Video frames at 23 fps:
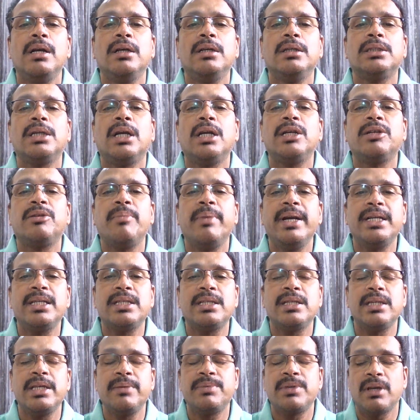salt beds.
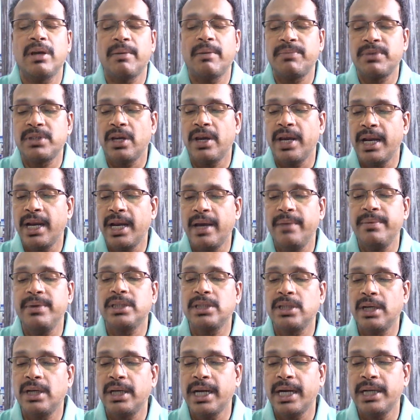If subsoil having
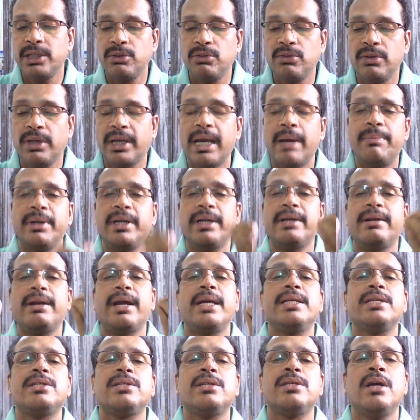salt and due to
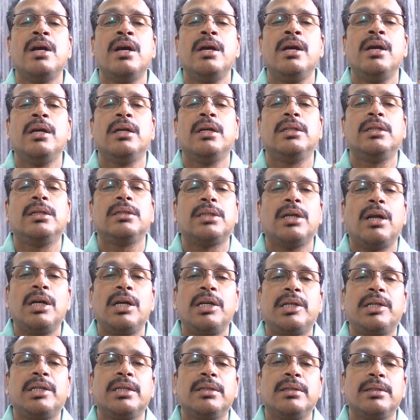capillarize, the
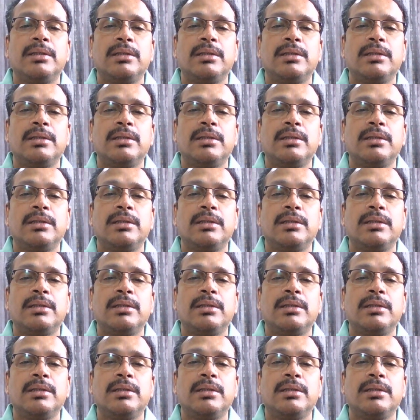salt